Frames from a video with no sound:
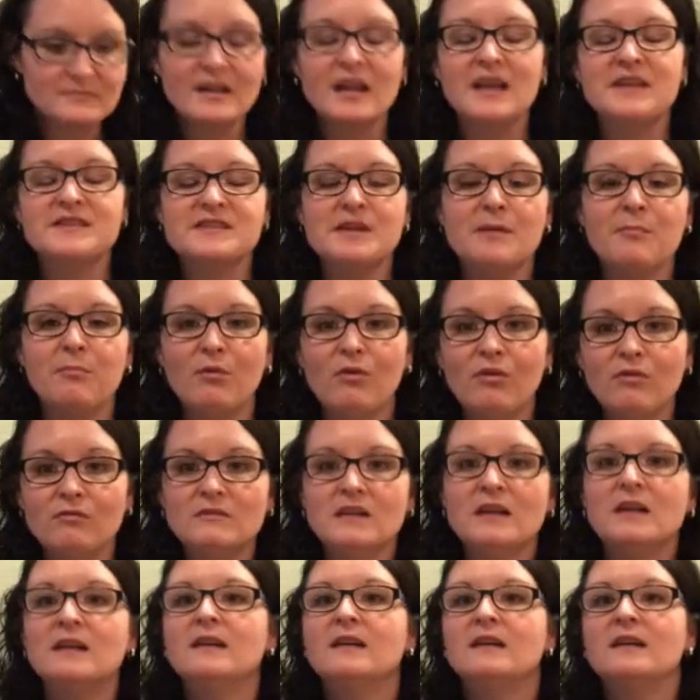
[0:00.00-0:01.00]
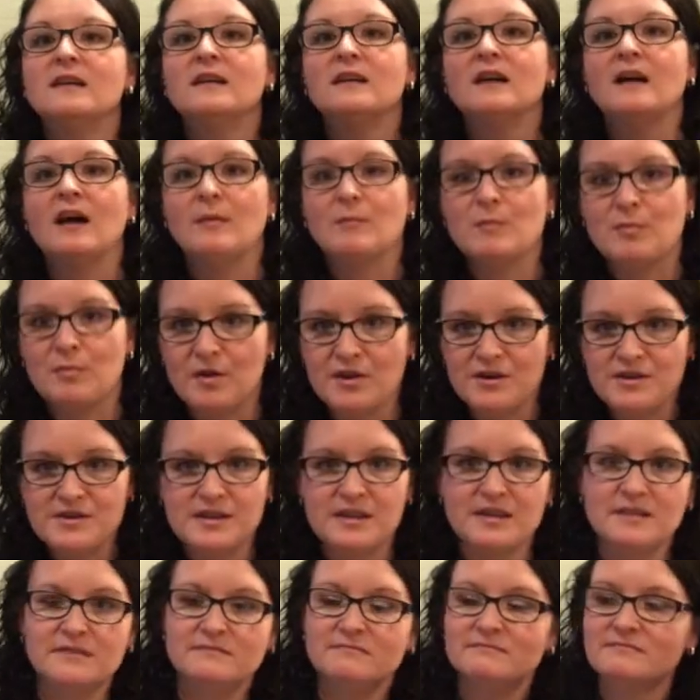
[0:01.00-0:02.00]
Simple. I'm a
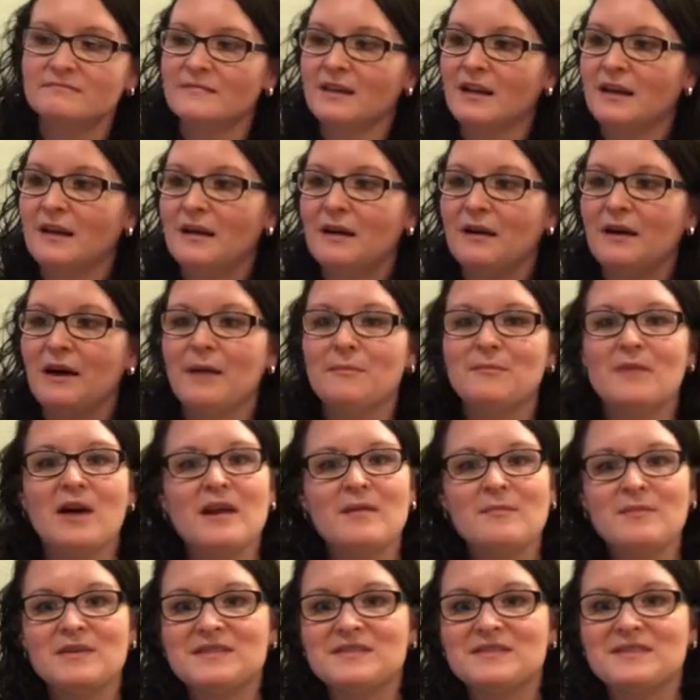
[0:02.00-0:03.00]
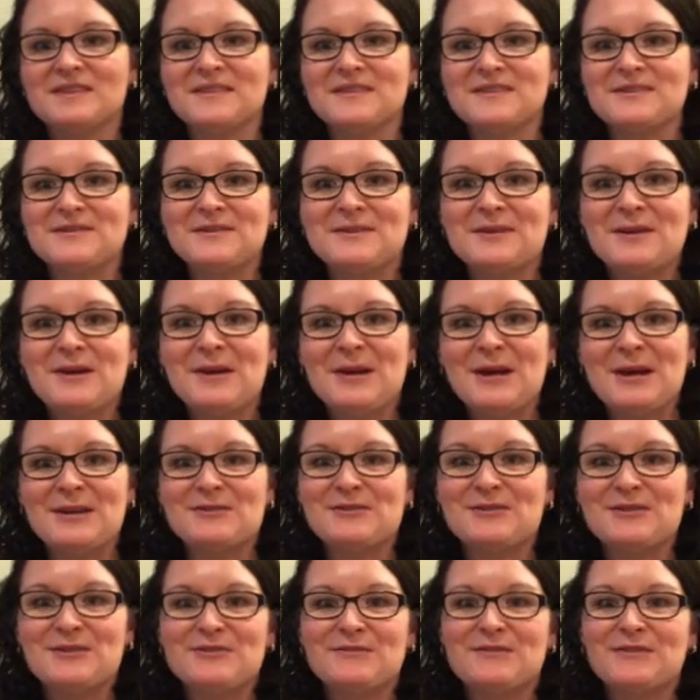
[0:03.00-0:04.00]
person. I'm not a business. I
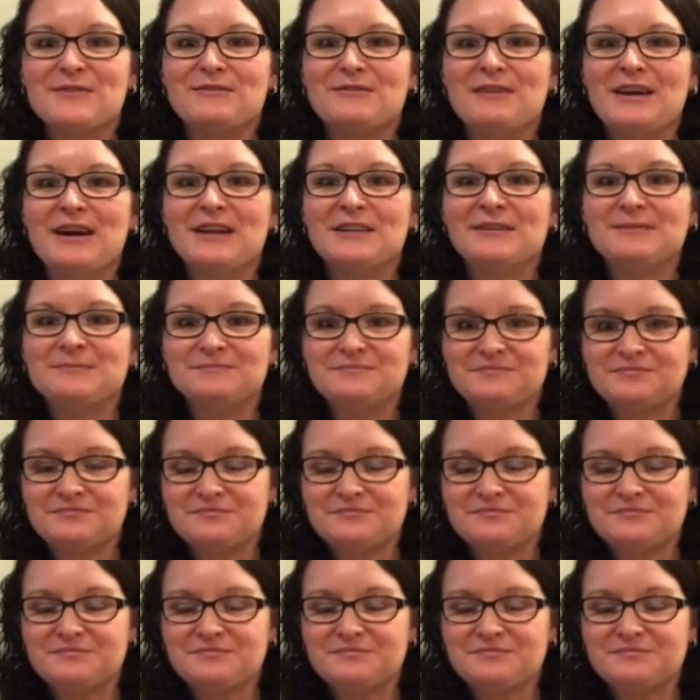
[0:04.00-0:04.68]
do this for fun.